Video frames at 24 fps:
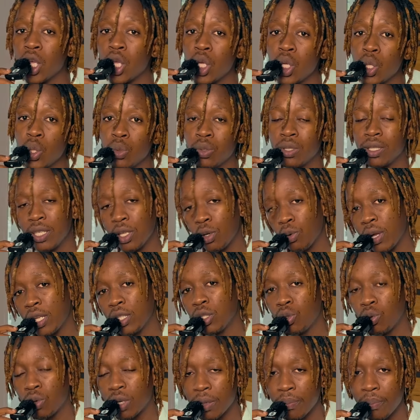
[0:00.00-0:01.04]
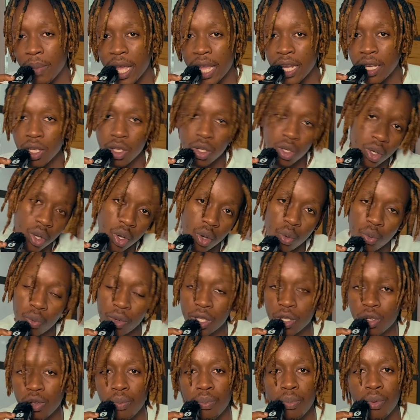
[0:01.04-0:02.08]
you still want to remain, you know, with
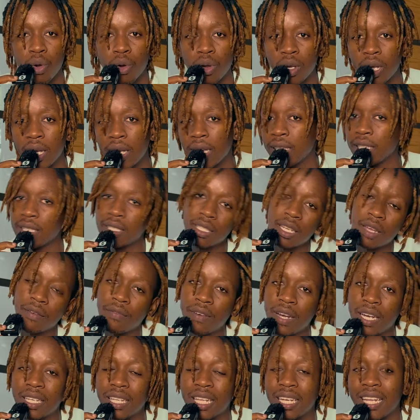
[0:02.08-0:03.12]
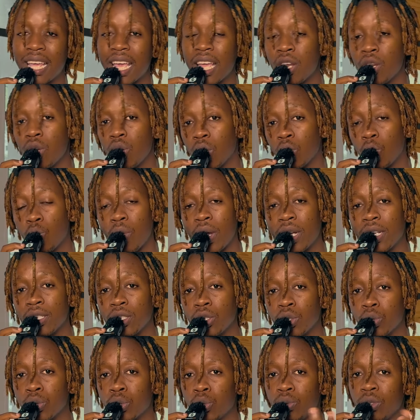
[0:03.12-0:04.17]
your broker and stuff like that and not wanting
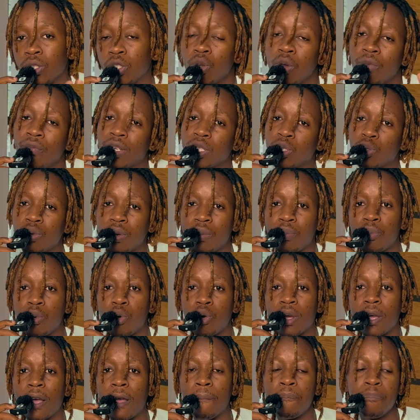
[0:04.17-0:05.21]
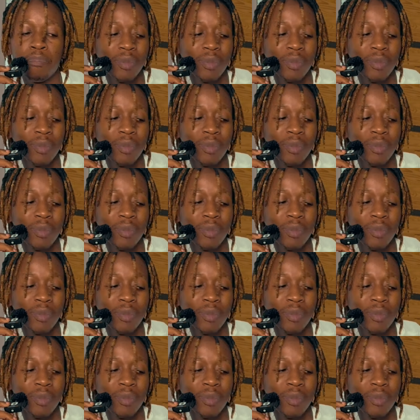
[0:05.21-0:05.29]
to switch over to a broker